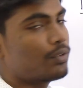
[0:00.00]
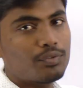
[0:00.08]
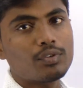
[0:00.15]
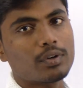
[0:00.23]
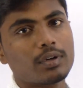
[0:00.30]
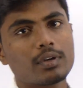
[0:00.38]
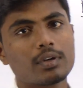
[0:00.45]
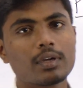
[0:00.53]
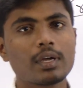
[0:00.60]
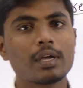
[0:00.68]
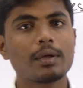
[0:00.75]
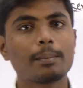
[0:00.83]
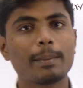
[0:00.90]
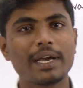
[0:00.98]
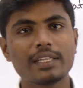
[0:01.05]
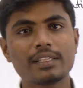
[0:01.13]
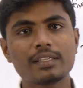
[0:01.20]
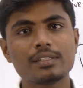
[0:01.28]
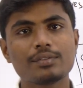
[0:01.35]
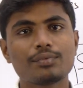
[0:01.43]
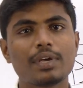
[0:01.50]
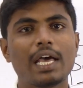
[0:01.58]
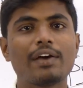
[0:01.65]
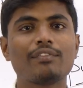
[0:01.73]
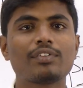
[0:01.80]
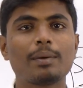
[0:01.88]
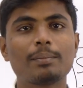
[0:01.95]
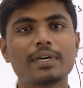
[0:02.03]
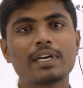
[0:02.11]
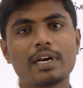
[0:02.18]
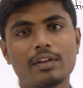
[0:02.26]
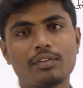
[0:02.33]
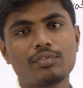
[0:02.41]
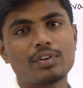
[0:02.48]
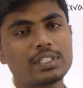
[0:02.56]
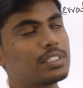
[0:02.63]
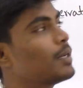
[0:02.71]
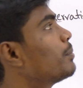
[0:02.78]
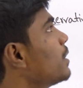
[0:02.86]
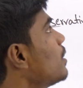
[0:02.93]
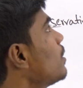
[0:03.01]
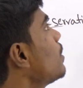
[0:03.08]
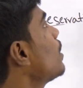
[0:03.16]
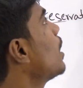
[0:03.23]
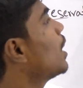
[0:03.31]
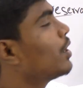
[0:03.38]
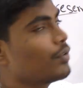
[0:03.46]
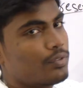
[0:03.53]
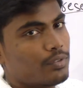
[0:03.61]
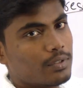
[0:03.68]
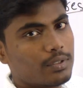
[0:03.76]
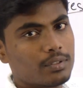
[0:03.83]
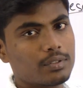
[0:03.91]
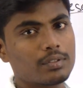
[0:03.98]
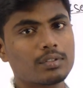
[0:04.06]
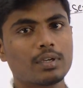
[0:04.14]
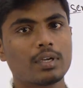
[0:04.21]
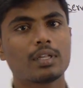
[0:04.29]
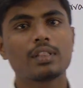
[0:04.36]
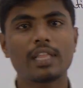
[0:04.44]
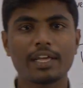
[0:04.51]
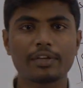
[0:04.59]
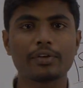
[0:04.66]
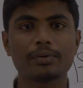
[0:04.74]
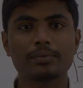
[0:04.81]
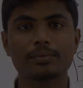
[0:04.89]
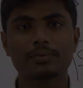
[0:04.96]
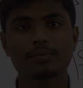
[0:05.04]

of food. By this, we have completed our first chapter, our food. Thank you.